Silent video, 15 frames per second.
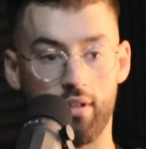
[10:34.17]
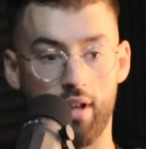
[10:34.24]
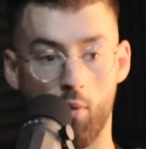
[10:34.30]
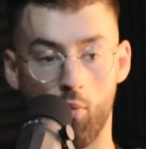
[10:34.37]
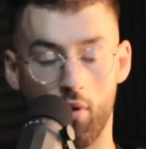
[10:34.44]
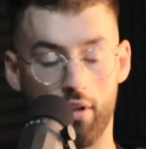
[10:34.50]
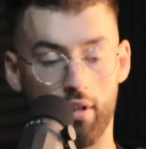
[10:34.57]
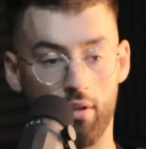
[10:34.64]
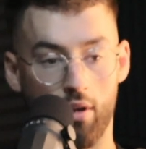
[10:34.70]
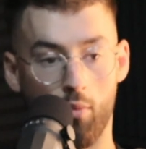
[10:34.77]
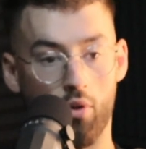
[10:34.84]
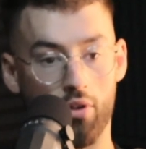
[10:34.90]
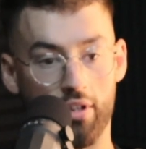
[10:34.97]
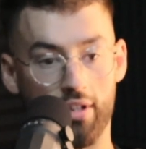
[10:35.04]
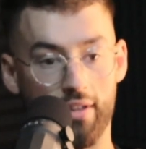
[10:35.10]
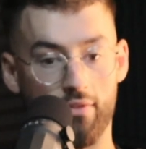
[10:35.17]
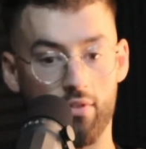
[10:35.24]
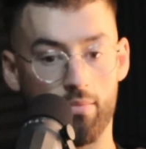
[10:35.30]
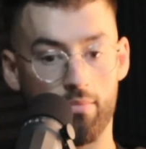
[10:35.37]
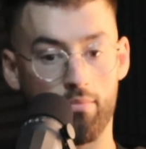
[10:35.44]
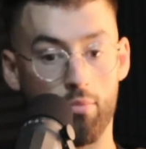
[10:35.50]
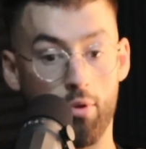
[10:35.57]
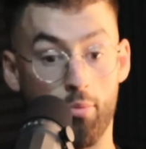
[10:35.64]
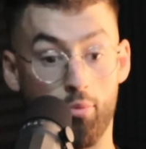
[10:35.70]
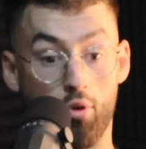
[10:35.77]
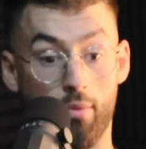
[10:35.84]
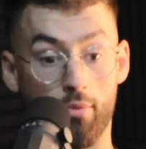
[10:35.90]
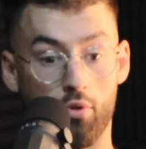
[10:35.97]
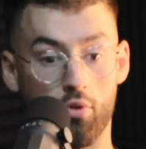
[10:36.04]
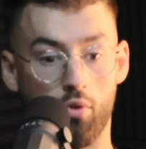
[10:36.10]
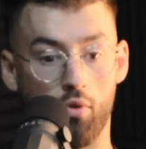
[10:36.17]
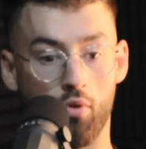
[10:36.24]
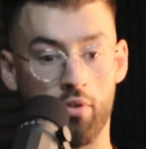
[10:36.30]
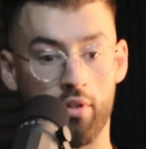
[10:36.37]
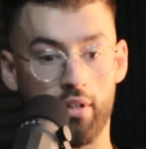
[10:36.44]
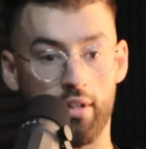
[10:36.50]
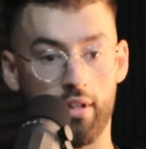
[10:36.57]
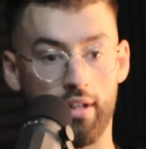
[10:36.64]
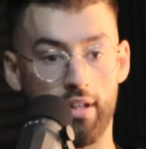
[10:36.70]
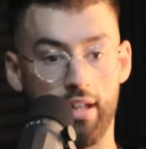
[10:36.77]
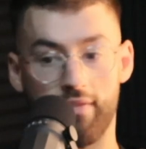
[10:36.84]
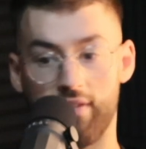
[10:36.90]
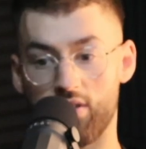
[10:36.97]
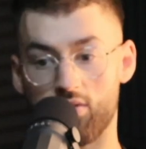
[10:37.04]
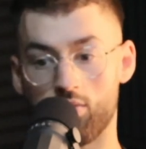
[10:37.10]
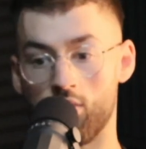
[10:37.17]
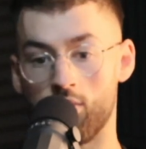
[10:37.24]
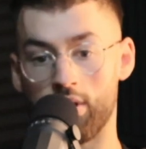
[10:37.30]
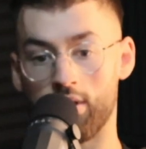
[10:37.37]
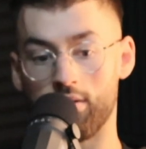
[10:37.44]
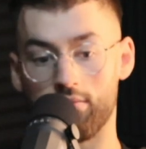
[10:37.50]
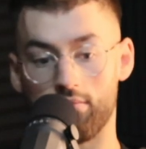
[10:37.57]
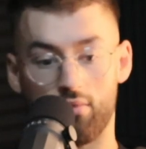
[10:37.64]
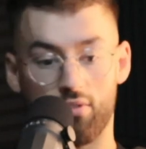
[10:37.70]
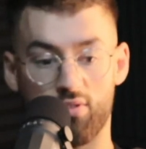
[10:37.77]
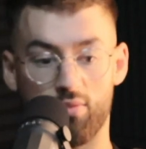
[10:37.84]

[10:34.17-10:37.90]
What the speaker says: I want to give it a proper go. If I don't, well, what's the